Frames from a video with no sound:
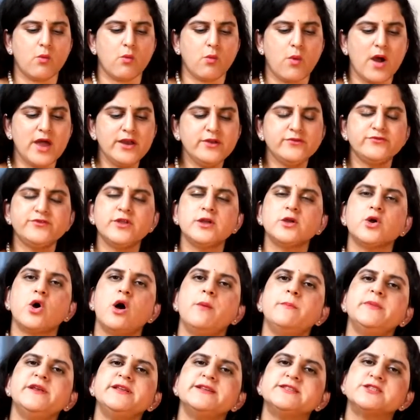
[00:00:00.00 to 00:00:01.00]
One of the
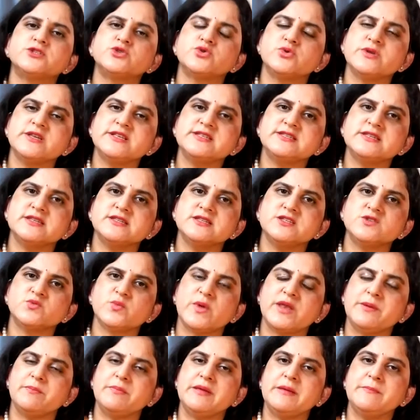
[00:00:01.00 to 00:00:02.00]
commonest reasons
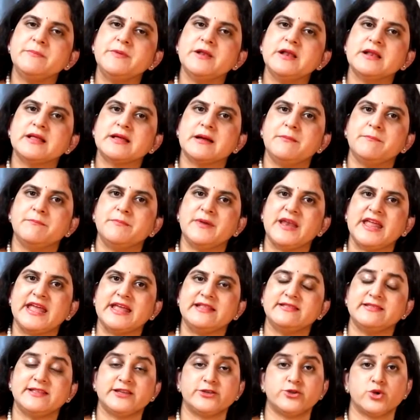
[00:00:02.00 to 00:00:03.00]
when people
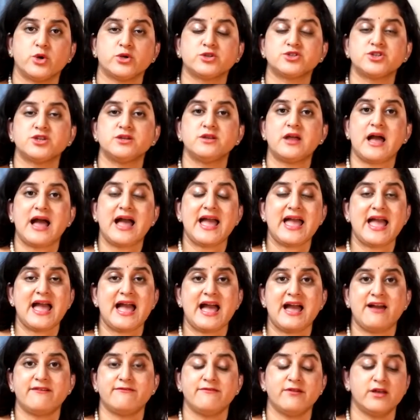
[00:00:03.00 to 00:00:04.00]
complain that, "Doctor, I
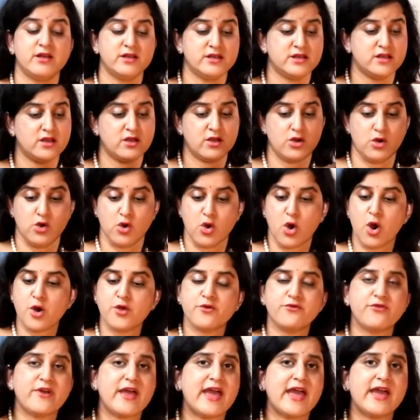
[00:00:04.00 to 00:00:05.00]
have a
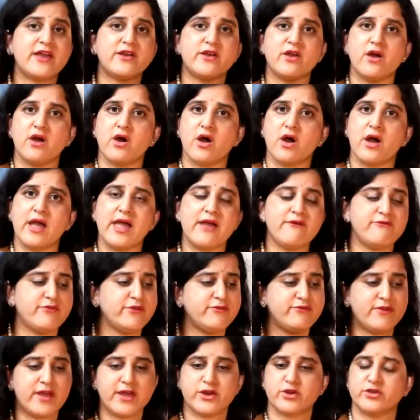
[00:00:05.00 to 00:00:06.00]
lot of hair
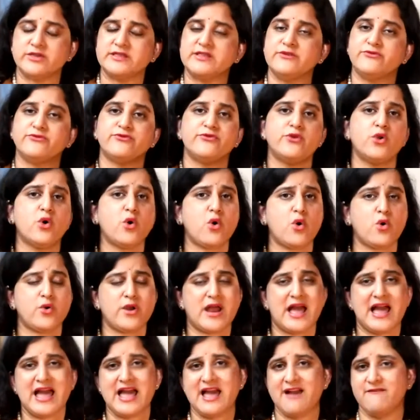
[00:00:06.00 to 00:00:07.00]
everywhere on the
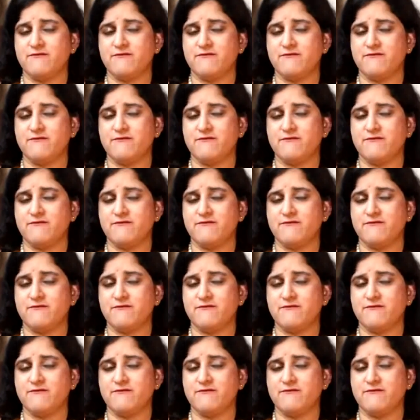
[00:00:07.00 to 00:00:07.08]
floor, I